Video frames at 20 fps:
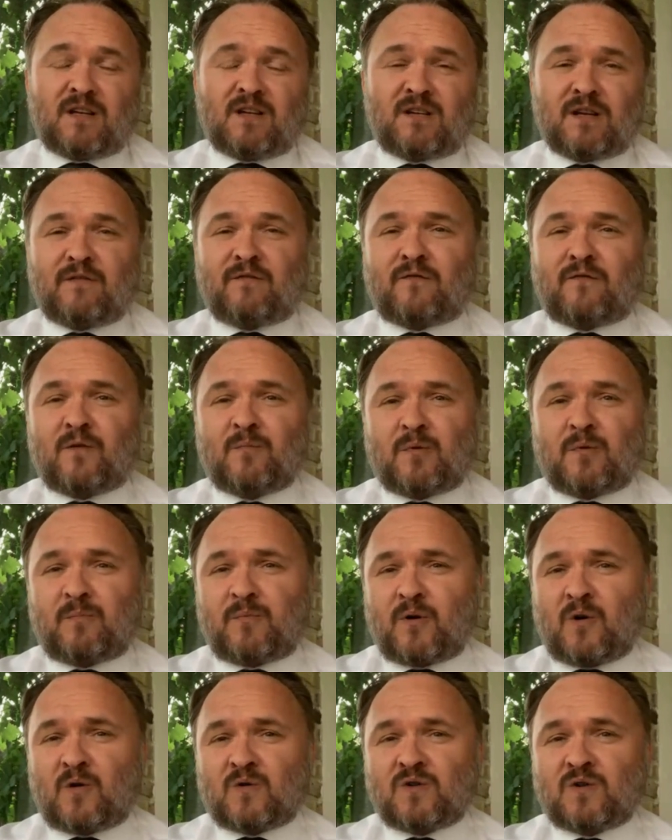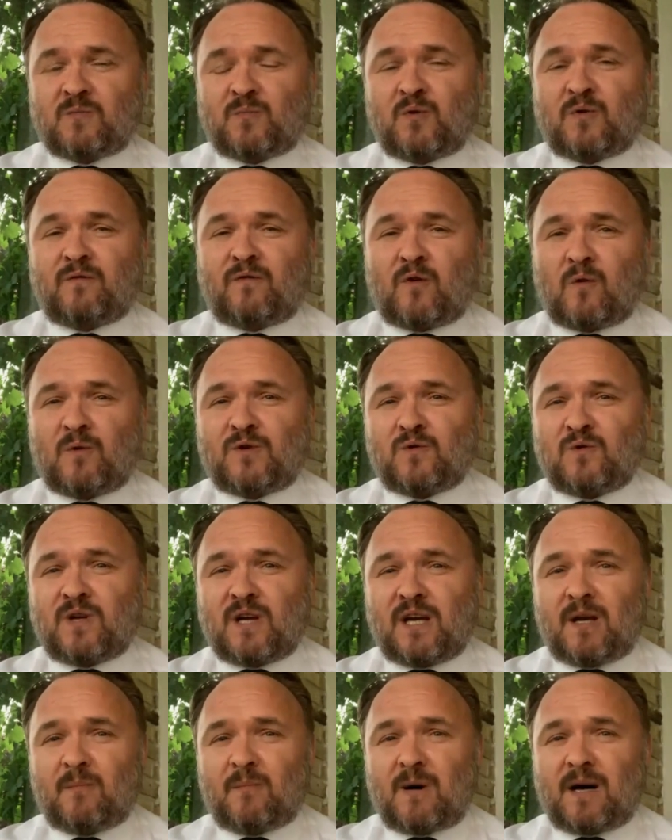the different proposals put forward
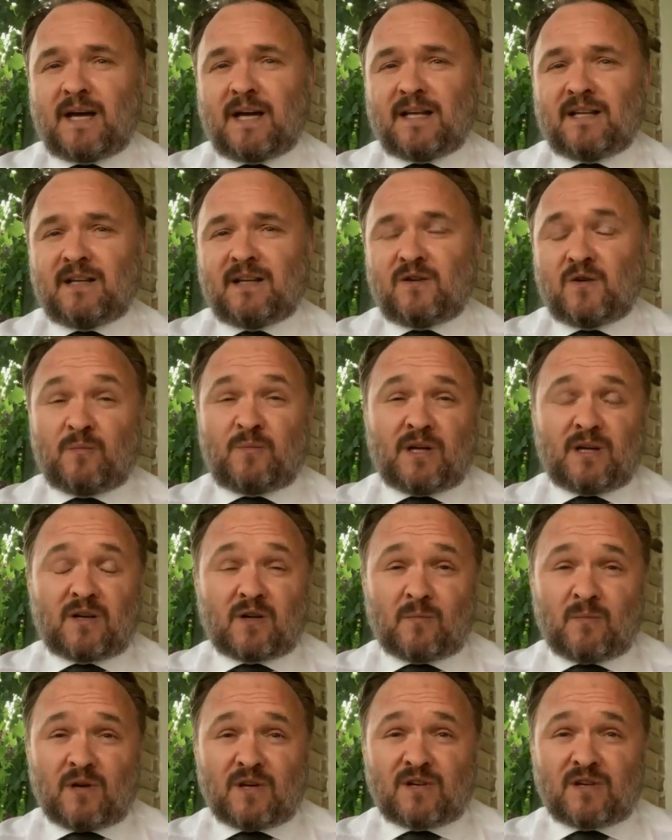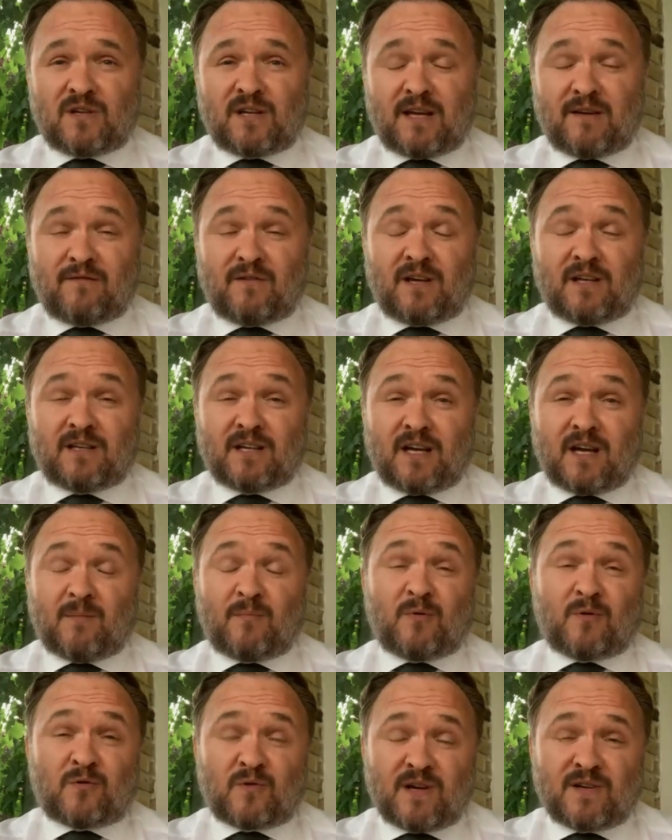today by the European Commission. I think they are
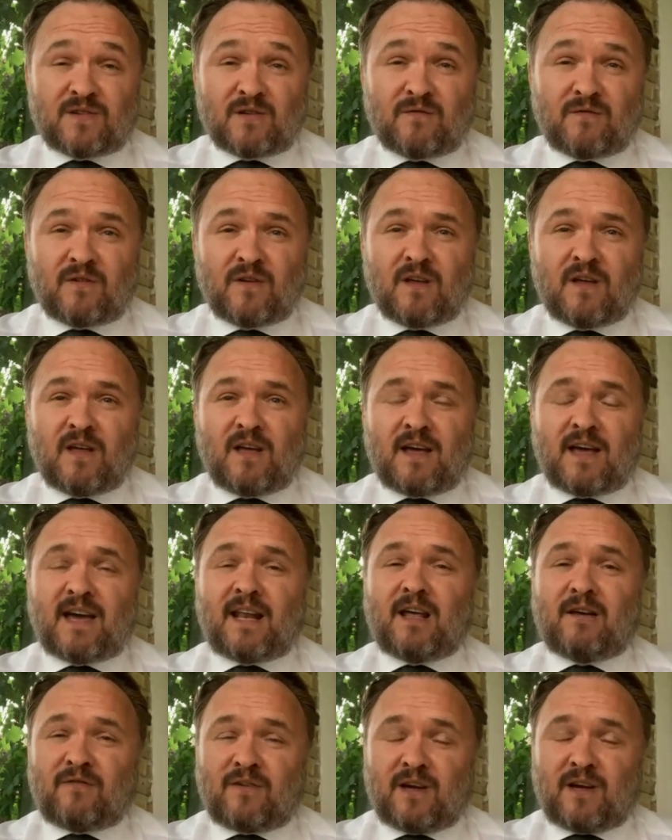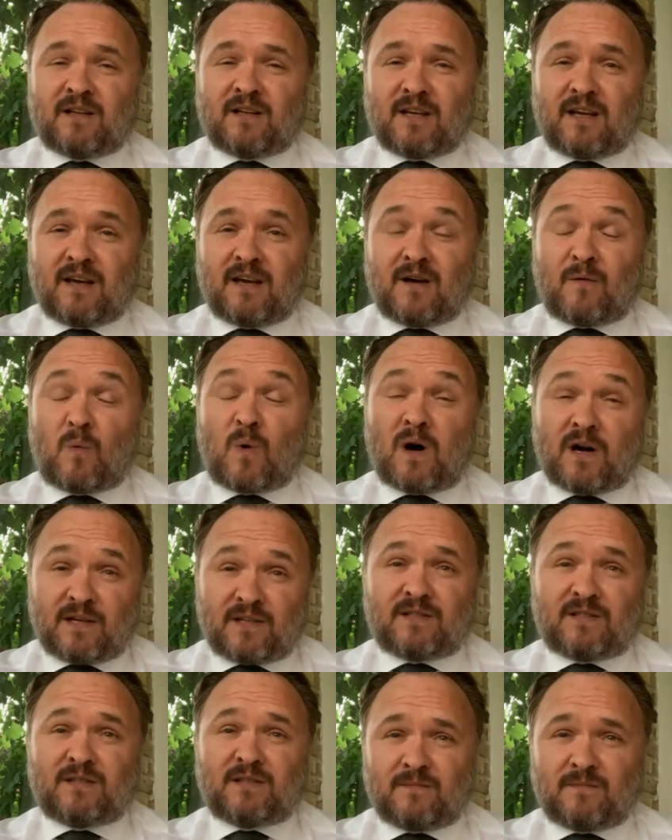progressive and I think they are
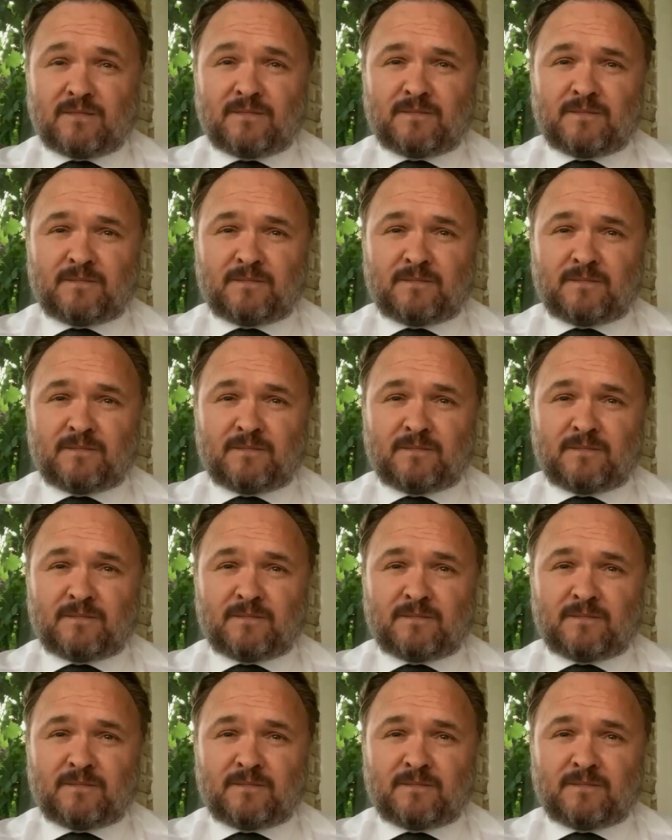wise.